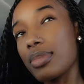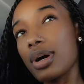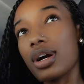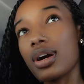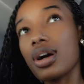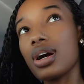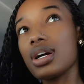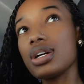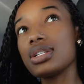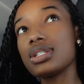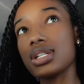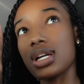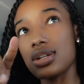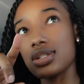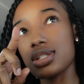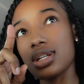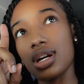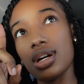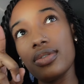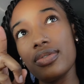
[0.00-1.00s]
my car is now
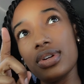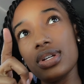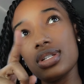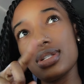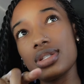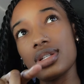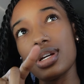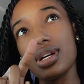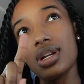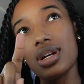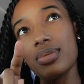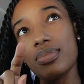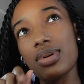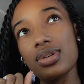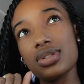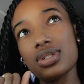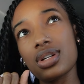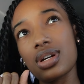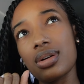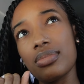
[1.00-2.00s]
serviced, and I'm
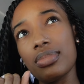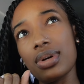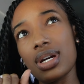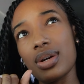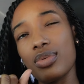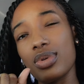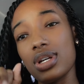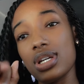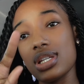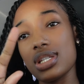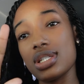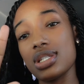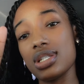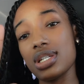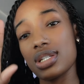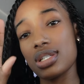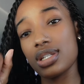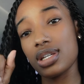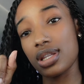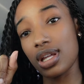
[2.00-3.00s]
supposed to come back when it hits
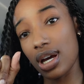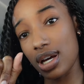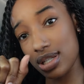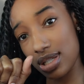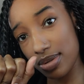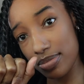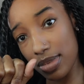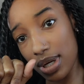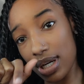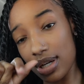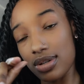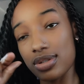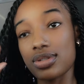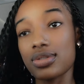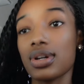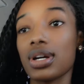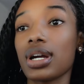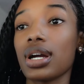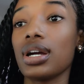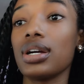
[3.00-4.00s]
60,000 miles.
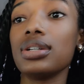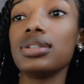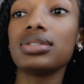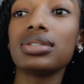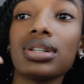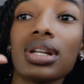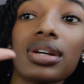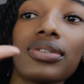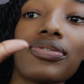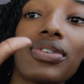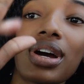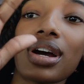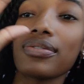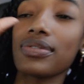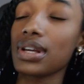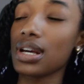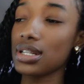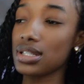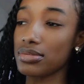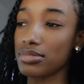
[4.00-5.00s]
So, I got like
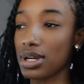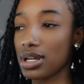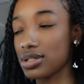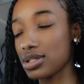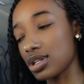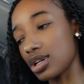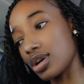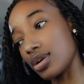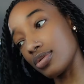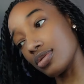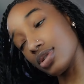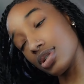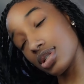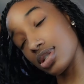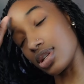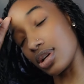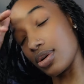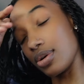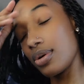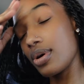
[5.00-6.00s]
5,000 miles to go or
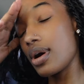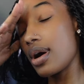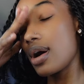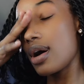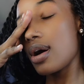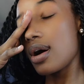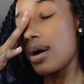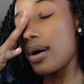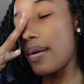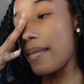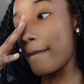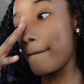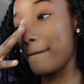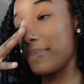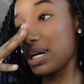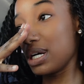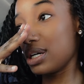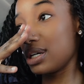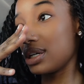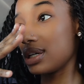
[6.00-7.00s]
so.
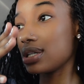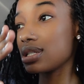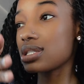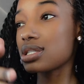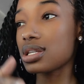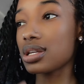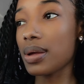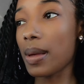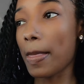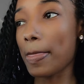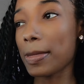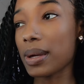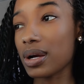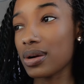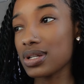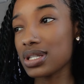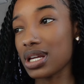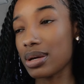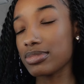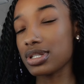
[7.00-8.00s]
But,
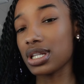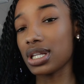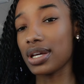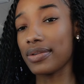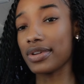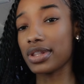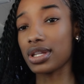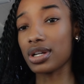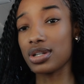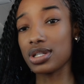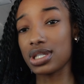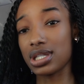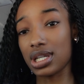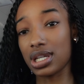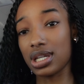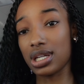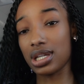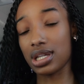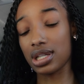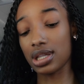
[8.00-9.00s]
current time is
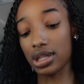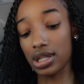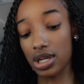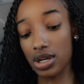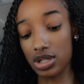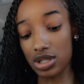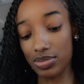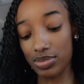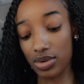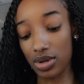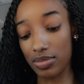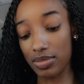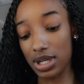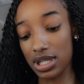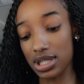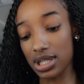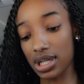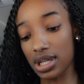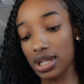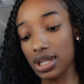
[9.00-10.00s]
11:13. Leo's appointment
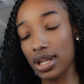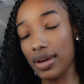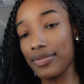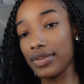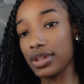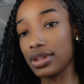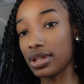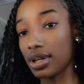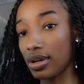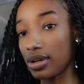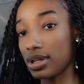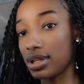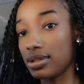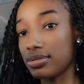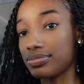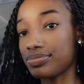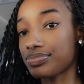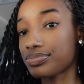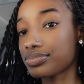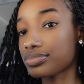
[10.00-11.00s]
is at 11:30.